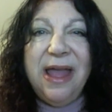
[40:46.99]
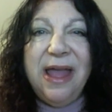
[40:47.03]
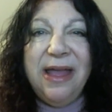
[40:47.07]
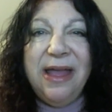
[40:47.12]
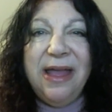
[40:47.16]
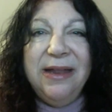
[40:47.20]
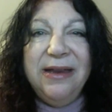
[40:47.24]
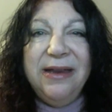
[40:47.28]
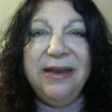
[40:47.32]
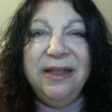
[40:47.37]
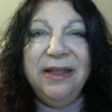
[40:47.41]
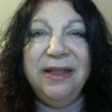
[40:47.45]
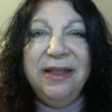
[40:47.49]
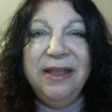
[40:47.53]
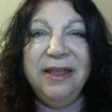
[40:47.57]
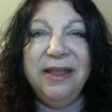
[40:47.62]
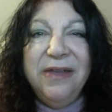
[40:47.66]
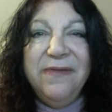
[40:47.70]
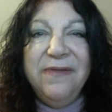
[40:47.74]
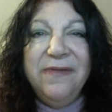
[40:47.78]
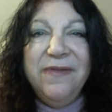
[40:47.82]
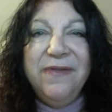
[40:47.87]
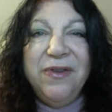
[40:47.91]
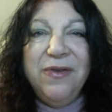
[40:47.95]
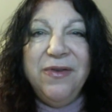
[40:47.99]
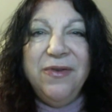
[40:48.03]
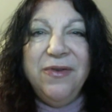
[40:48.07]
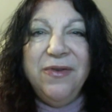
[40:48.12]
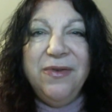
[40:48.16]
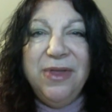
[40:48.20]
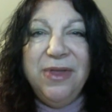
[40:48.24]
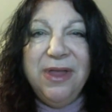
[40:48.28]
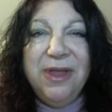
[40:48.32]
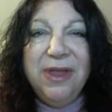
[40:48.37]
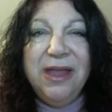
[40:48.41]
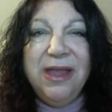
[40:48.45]
and give
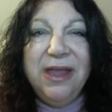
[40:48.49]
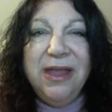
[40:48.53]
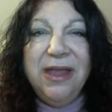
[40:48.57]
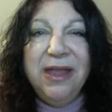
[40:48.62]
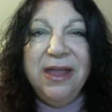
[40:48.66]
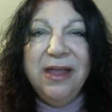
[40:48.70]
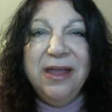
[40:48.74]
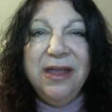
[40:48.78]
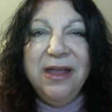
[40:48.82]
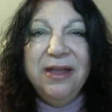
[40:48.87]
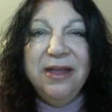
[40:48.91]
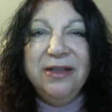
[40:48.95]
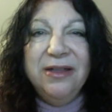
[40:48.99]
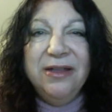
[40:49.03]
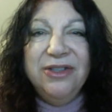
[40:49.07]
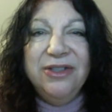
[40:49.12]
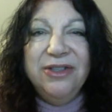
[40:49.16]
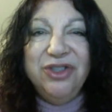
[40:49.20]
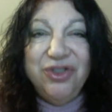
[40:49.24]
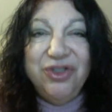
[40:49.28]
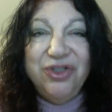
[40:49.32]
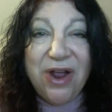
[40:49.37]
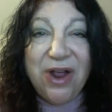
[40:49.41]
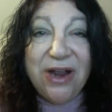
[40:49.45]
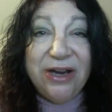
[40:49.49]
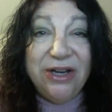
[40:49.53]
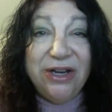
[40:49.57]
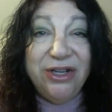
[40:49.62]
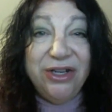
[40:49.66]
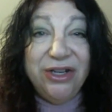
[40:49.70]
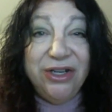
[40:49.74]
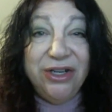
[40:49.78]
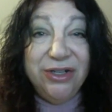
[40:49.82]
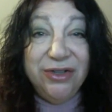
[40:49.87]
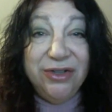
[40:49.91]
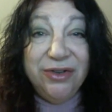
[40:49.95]
you the
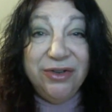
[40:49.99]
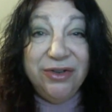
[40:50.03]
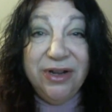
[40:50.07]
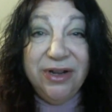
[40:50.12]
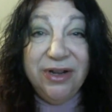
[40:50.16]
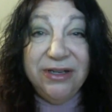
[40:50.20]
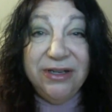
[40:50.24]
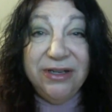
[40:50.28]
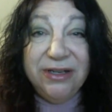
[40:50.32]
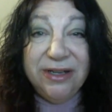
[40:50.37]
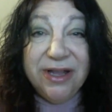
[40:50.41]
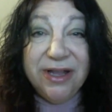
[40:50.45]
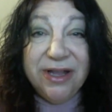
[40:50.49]
strategies you need to